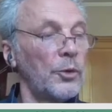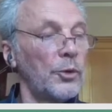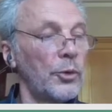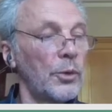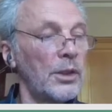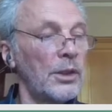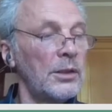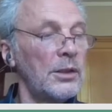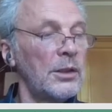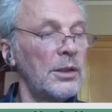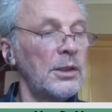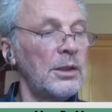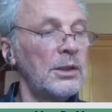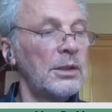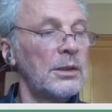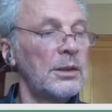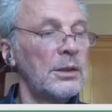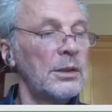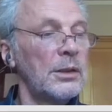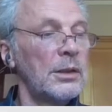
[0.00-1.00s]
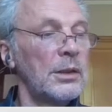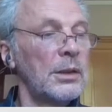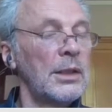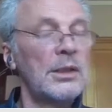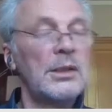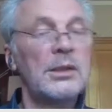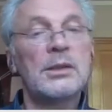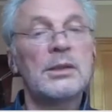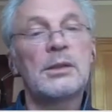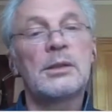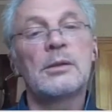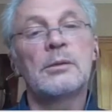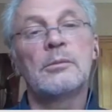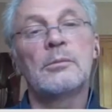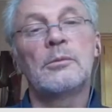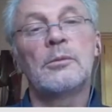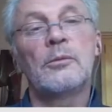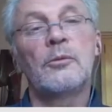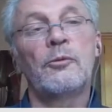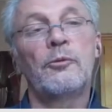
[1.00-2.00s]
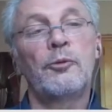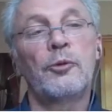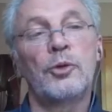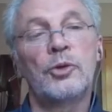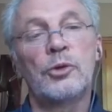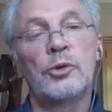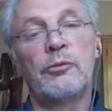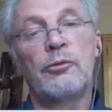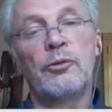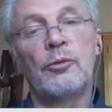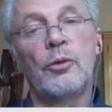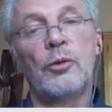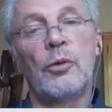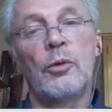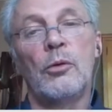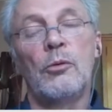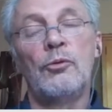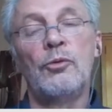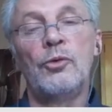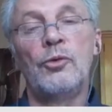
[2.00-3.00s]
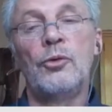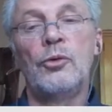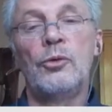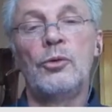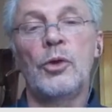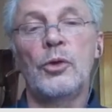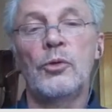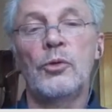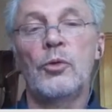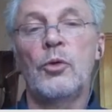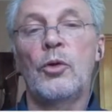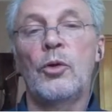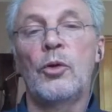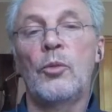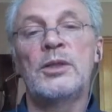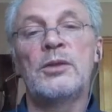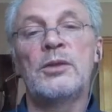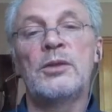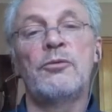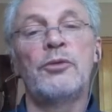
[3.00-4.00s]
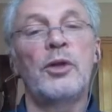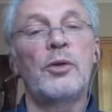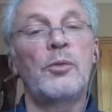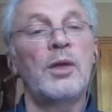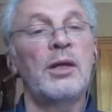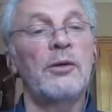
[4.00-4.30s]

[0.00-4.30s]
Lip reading: doing this is, first of all, not always very